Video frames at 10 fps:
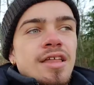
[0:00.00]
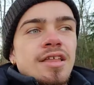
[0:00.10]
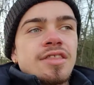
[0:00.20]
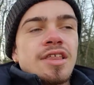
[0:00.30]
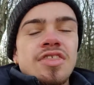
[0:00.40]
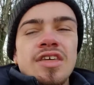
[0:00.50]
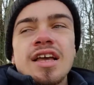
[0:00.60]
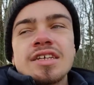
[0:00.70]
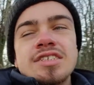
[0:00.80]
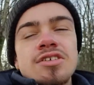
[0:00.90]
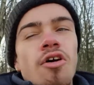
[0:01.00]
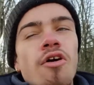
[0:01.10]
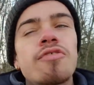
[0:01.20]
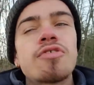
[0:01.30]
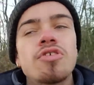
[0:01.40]
The thing I see
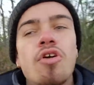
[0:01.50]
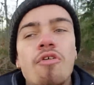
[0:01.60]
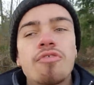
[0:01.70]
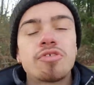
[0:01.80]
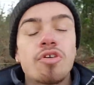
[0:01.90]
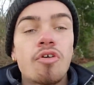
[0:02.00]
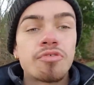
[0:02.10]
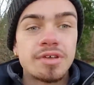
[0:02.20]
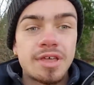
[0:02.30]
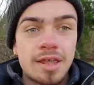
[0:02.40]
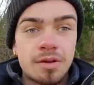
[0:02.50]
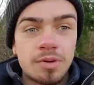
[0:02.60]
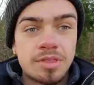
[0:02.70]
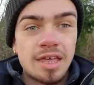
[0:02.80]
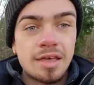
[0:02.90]
over and over and over again with
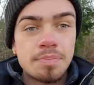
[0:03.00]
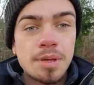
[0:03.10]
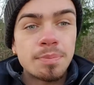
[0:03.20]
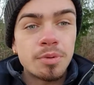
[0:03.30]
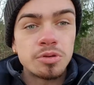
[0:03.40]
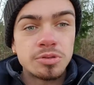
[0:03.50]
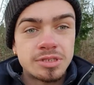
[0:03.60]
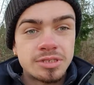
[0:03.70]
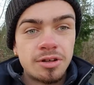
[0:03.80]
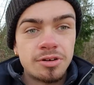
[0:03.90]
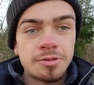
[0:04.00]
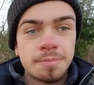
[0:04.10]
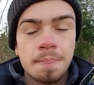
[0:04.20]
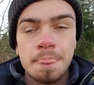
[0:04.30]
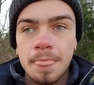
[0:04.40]
people who stutter
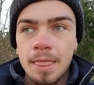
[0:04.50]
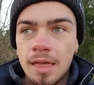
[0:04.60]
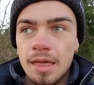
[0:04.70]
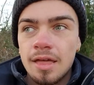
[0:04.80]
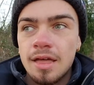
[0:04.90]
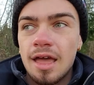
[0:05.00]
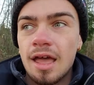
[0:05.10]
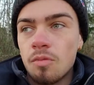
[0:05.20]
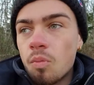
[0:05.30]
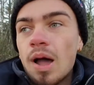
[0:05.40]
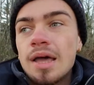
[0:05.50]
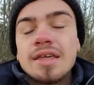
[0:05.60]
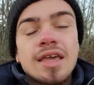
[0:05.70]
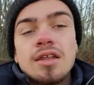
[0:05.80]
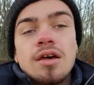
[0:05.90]
and why they
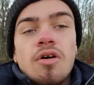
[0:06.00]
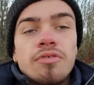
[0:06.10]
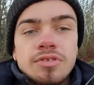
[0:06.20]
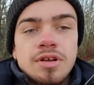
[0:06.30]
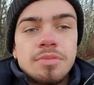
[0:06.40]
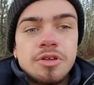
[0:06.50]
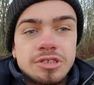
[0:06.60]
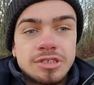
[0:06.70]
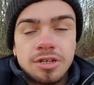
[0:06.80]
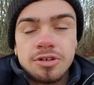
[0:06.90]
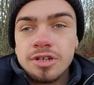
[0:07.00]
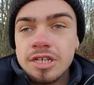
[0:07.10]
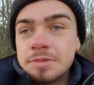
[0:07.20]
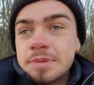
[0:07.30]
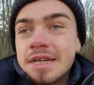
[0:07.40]
cannot overcome their stutter is
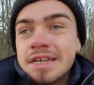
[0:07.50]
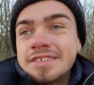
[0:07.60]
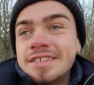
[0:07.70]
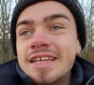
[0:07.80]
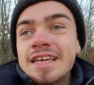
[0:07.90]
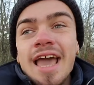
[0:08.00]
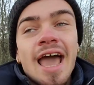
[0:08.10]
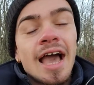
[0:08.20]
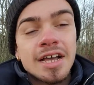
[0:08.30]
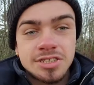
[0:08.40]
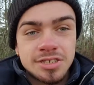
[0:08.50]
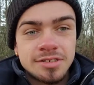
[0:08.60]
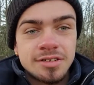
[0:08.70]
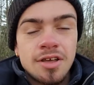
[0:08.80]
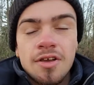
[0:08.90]
because they take action
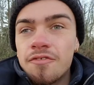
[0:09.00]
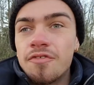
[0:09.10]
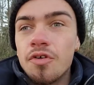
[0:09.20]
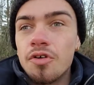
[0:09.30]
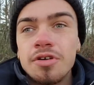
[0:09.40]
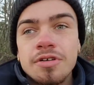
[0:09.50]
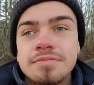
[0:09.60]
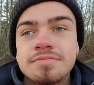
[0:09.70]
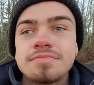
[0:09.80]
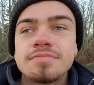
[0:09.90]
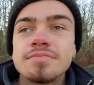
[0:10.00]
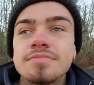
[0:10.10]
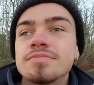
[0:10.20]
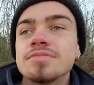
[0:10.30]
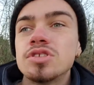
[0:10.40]
for
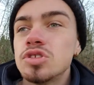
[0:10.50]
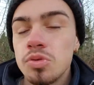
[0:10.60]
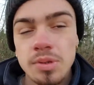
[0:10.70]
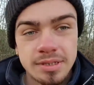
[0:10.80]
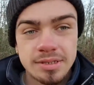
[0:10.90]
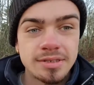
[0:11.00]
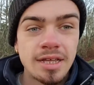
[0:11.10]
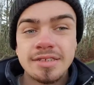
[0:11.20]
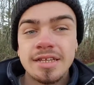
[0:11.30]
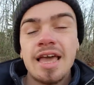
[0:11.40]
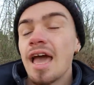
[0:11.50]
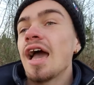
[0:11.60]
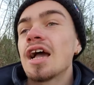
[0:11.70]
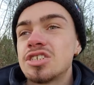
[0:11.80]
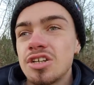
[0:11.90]
2 weeks. They take
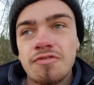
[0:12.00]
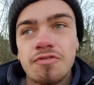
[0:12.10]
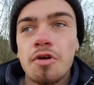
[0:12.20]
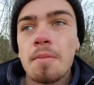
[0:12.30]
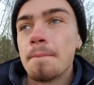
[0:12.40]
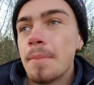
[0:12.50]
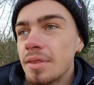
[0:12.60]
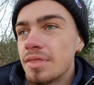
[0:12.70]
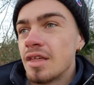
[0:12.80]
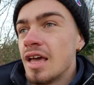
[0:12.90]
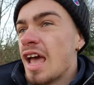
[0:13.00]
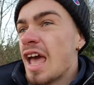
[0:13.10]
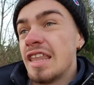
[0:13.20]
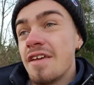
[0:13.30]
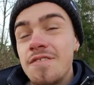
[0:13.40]
action for a month and
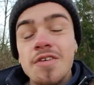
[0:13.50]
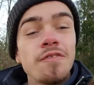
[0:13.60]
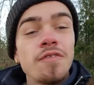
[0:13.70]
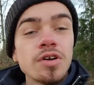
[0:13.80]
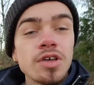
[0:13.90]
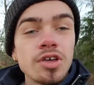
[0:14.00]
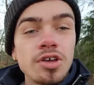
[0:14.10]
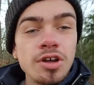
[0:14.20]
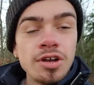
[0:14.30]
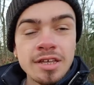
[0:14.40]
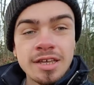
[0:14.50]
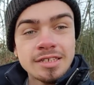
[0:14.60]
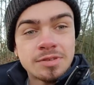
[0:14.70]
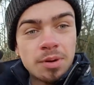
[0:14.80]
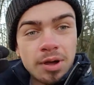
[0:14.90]
they feel fucking good, and
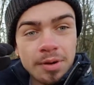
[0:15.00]
guess what?